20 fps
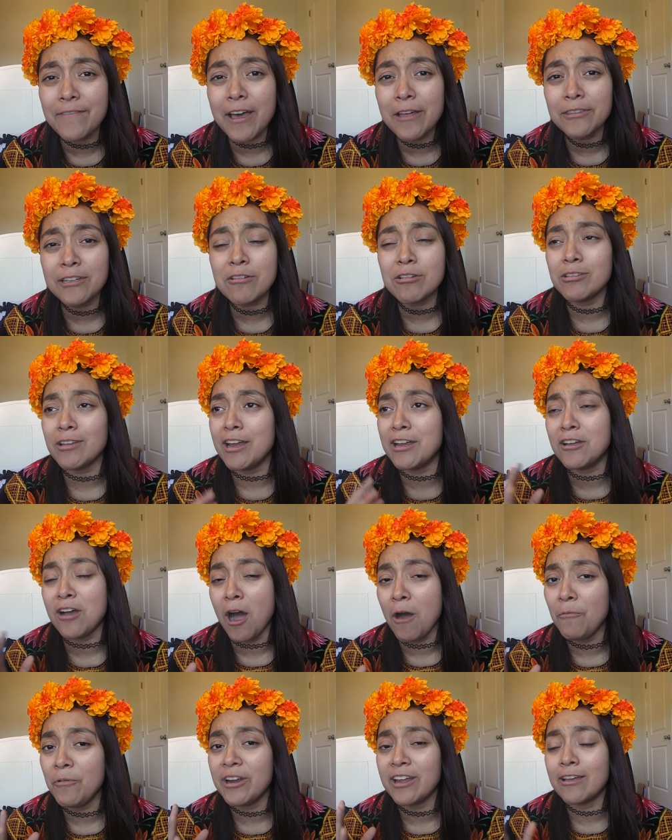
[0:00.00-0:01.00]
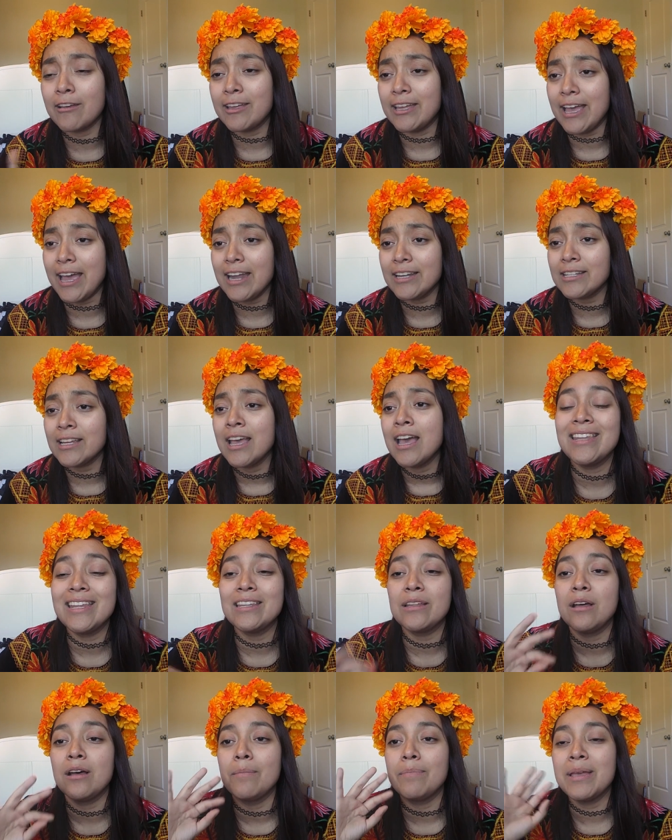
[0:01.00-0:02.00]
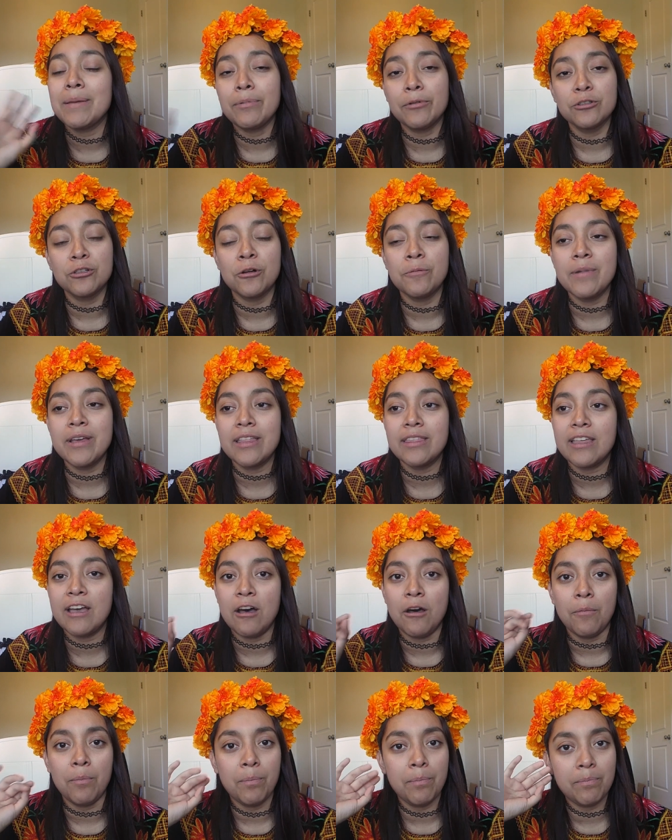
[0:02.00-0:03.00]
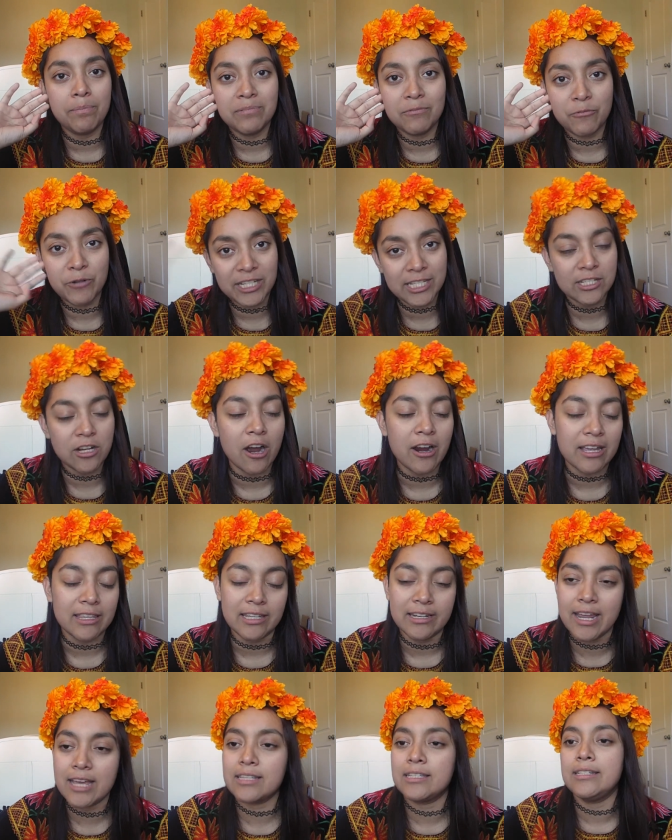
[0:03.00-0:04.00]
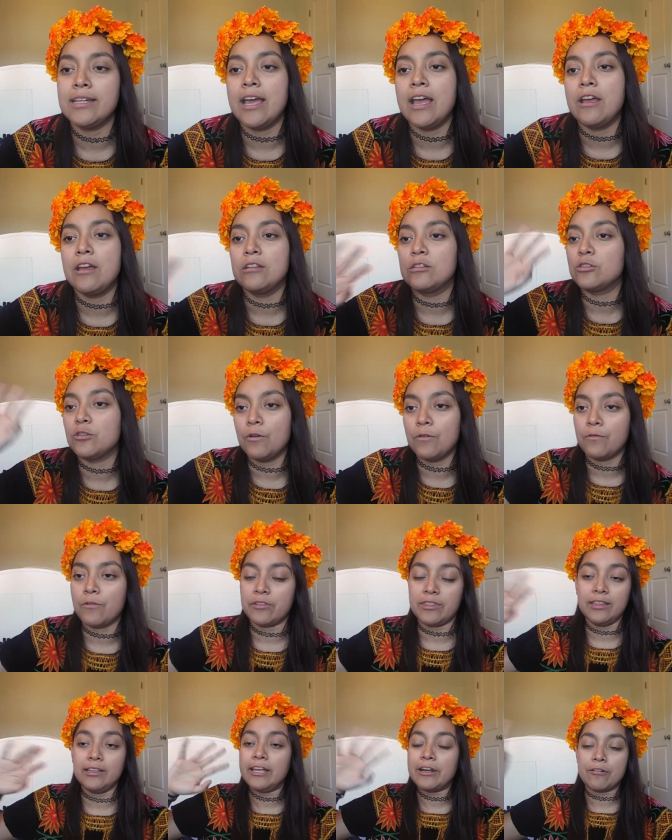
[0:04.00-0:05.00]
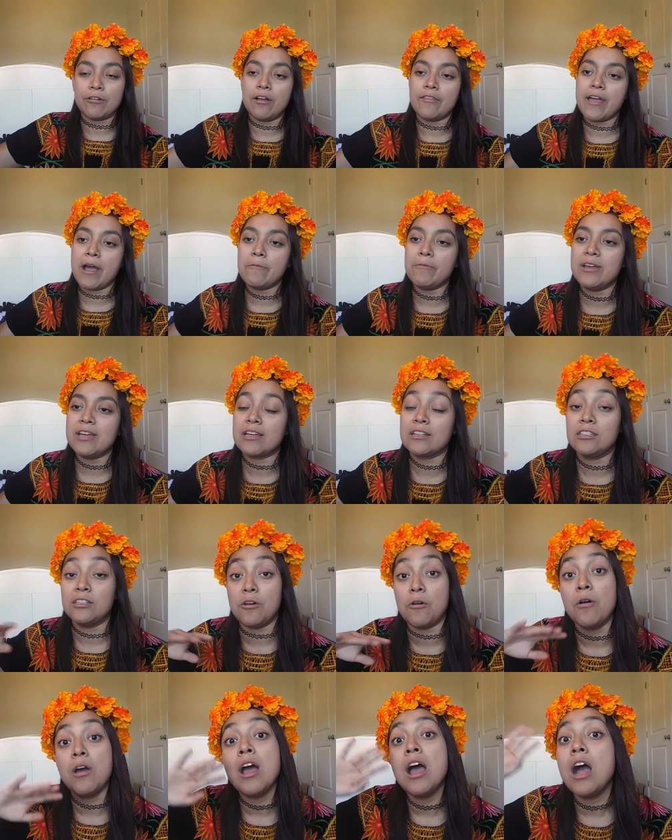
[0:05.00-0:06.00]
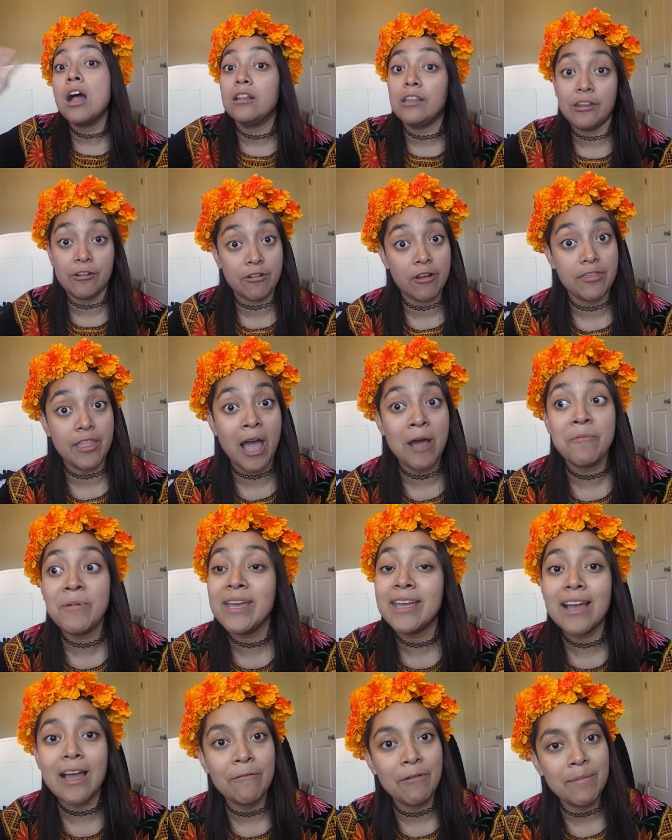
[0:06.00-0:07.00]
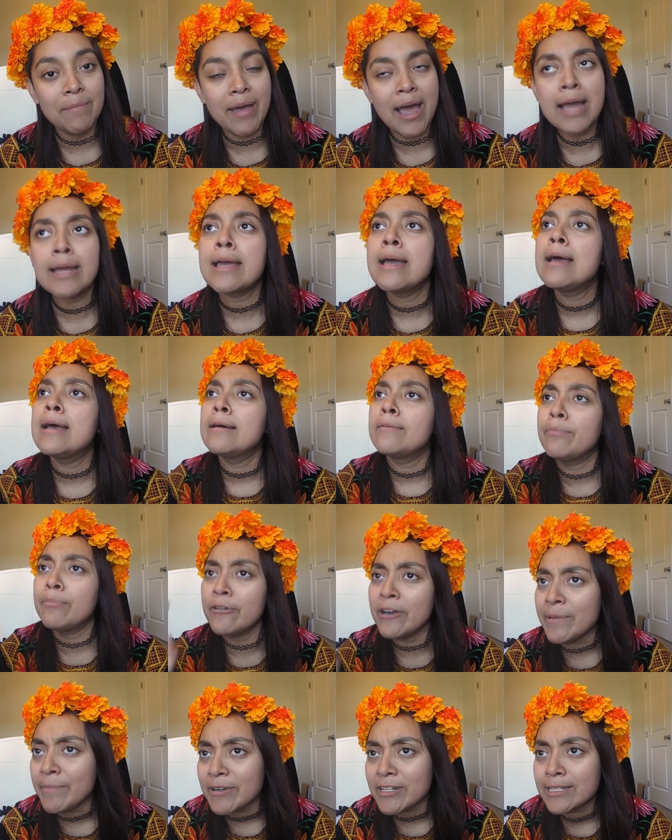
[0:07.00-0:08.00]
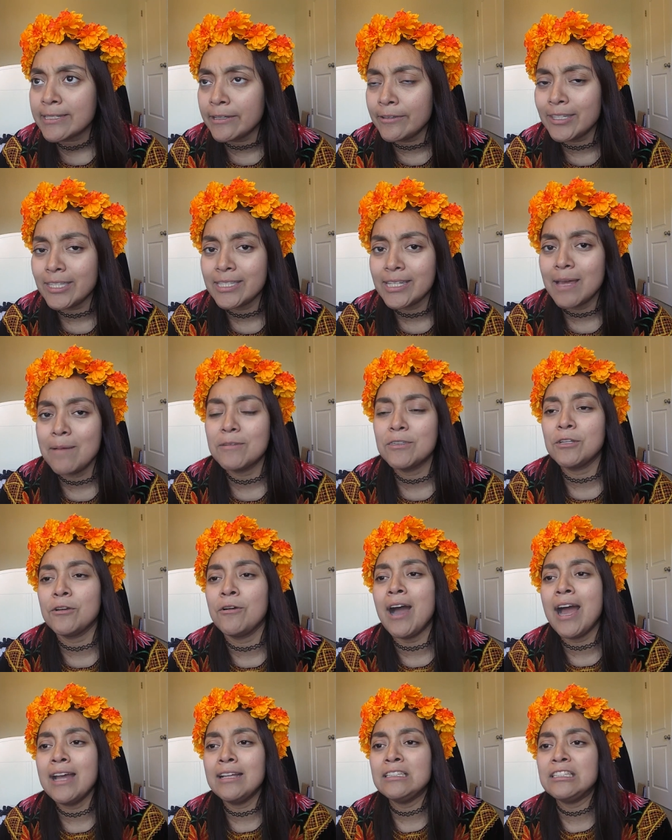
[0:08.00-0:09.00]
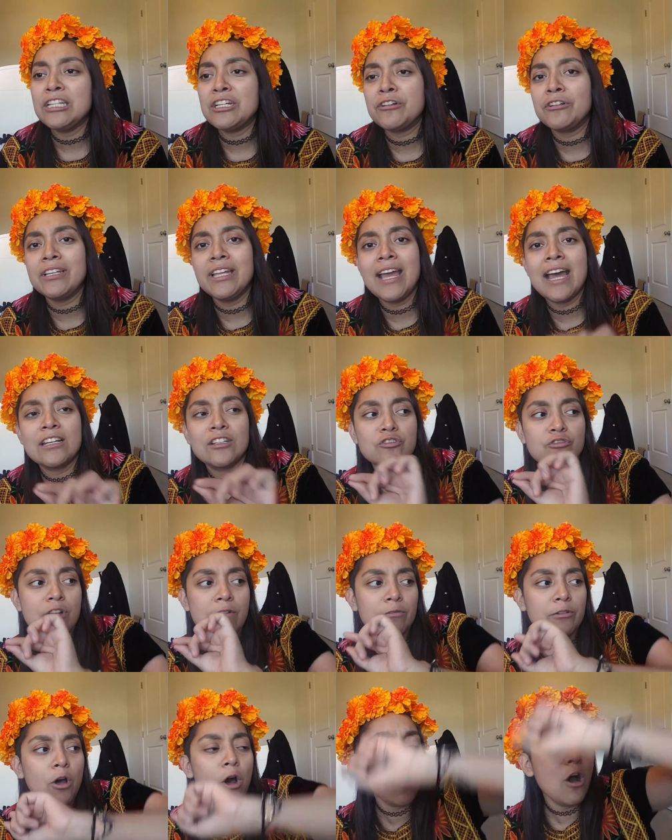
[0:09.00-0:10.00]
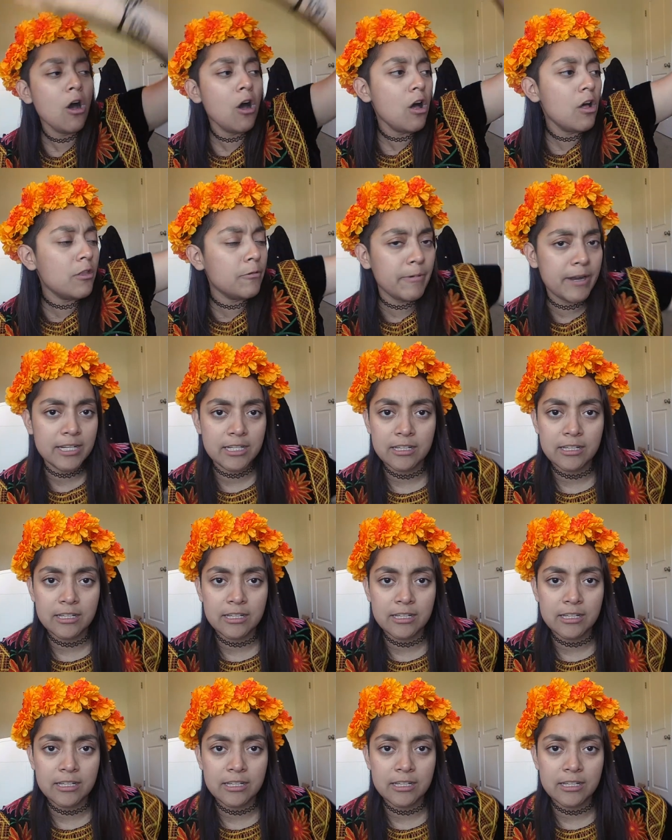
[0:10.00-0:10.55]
out there, so I got what I could get. Then the people told me they'll restock it the next day and so forth later on that week. And so later on that week, I went back, pretty much still the same. So I literally had to travel all the way